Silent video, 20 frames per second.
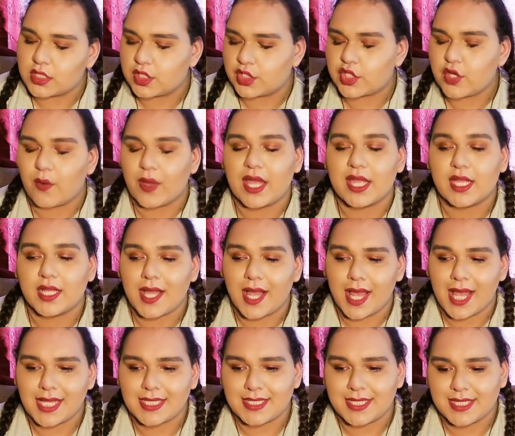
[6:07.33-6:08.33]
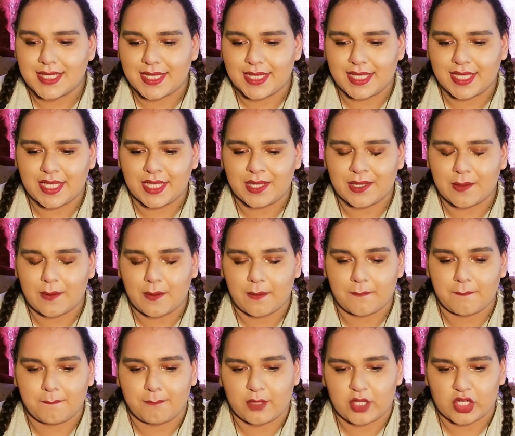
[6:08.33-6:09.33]
So I got the
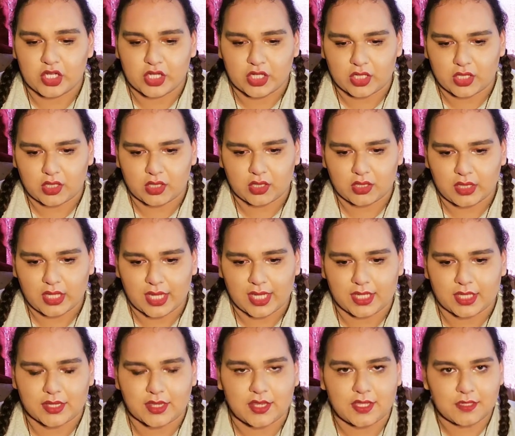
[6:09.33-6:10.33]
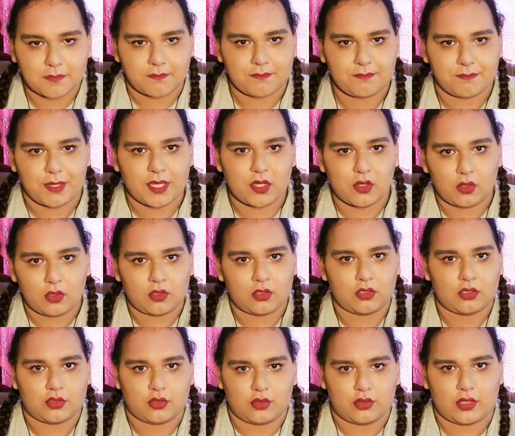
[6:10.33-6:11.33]
book, like the big
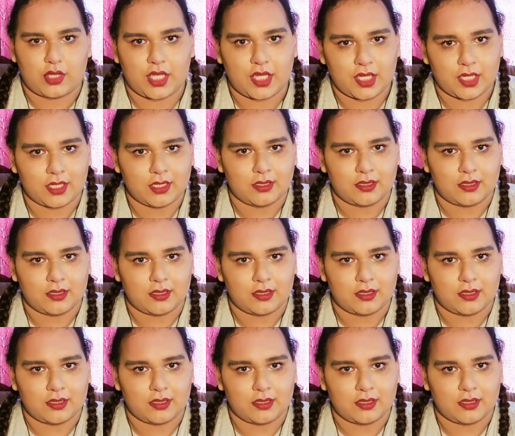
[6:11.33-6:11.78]
old thing